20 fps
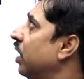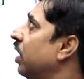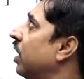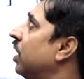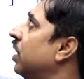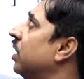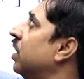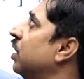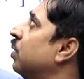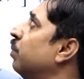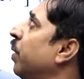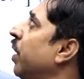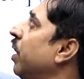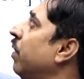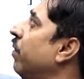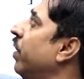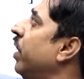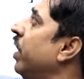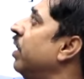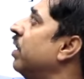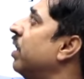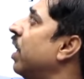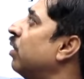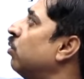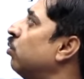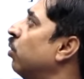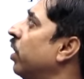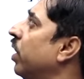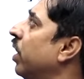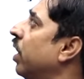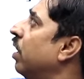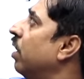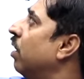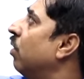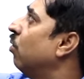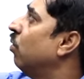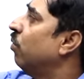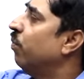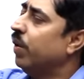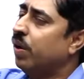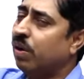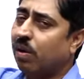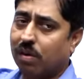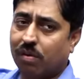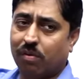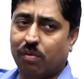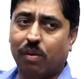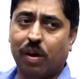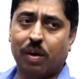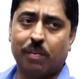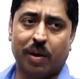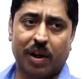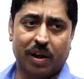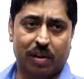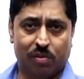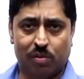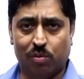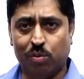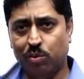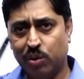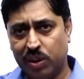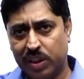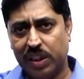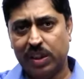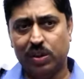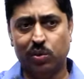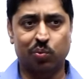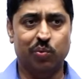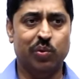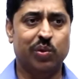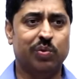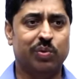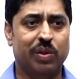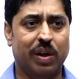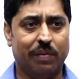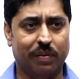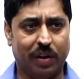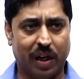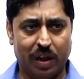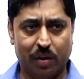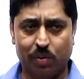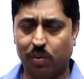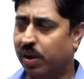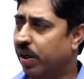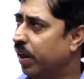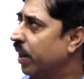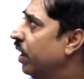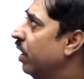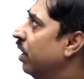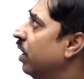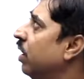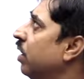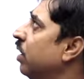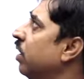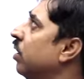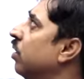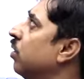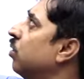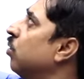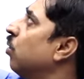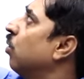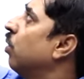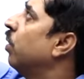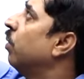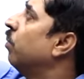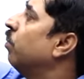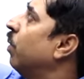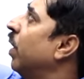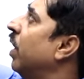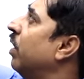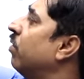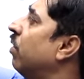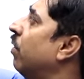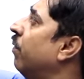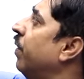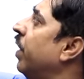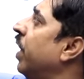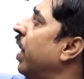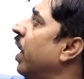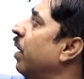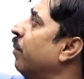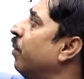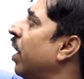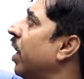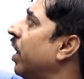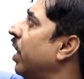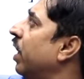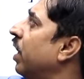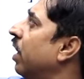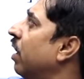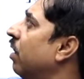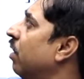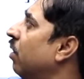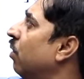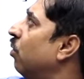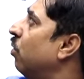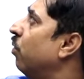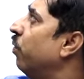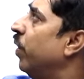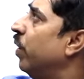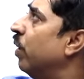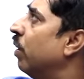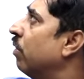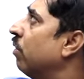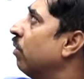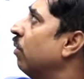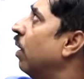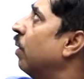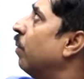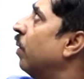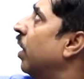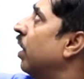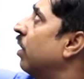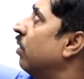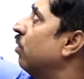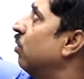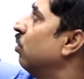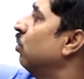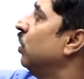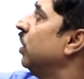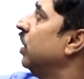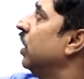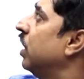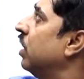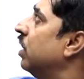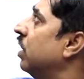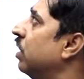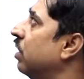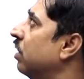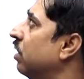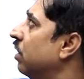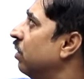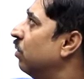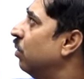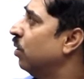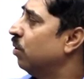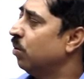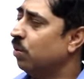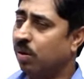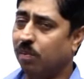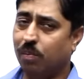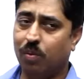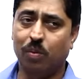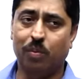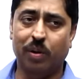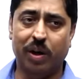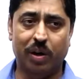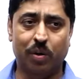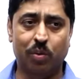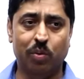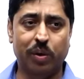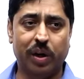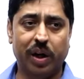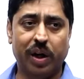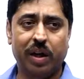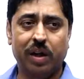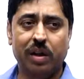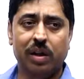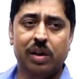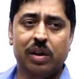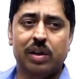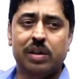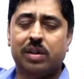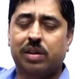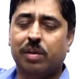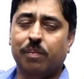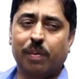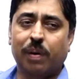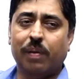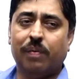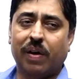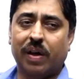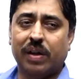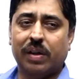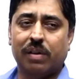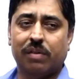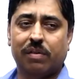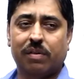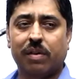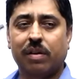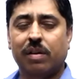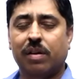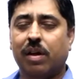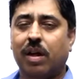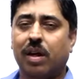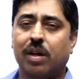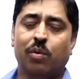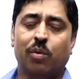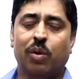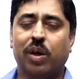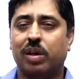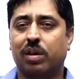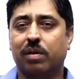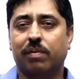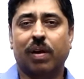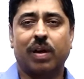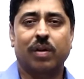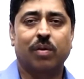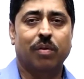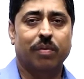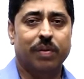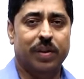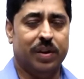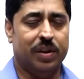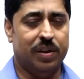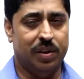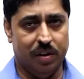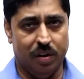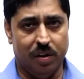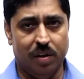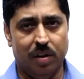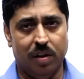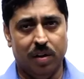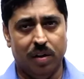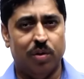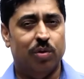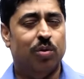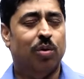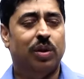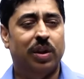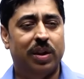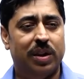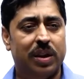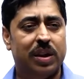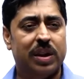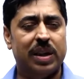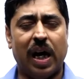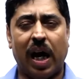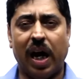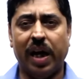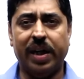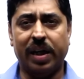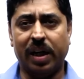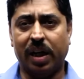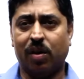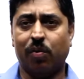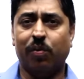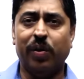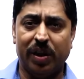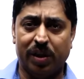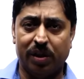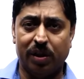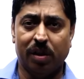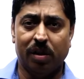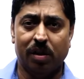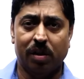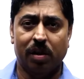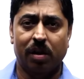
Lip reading: its speed V is actually under root V naught square minus 2gh, which we have calculated. So, in place of V, I am writing under root V naught square minus 2gh, this is equal to W by 2k, simplify this and you get the value of h. So, this is the height at which